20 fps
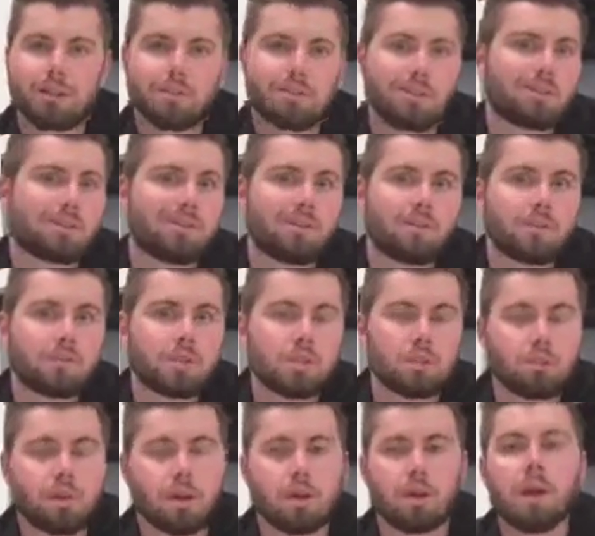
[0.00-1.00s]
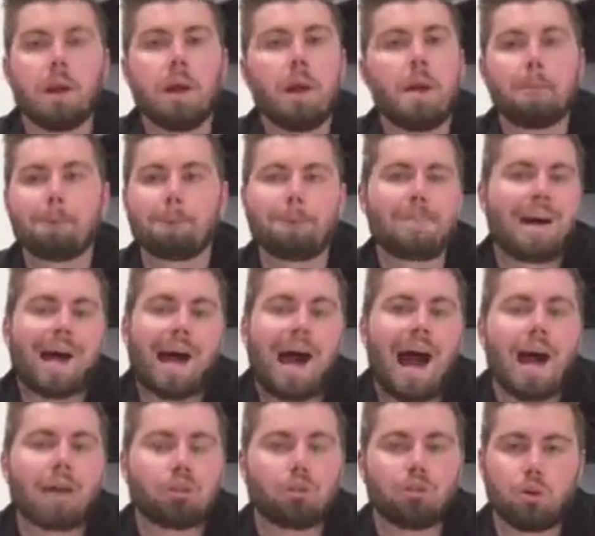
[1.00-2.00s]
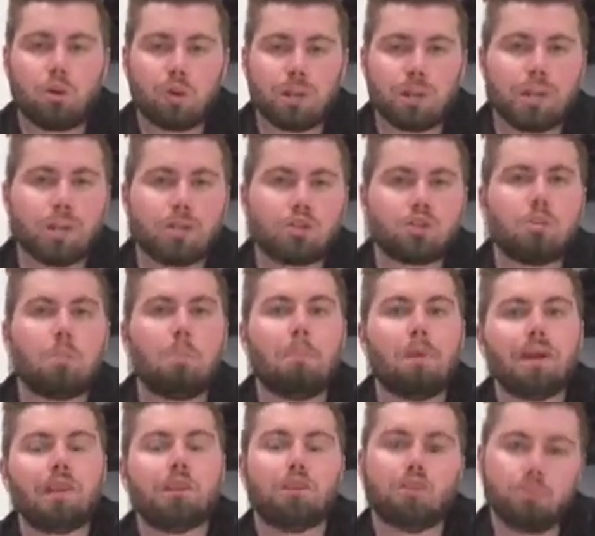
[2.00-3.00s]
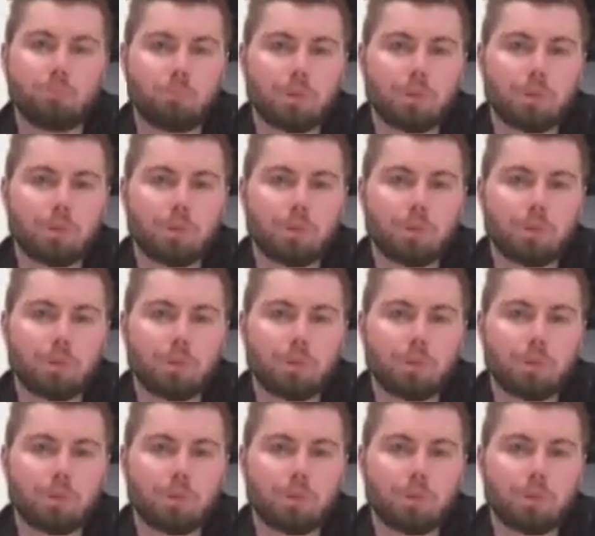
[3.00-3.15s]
and you had to give them CPR. I don't know what it is, but you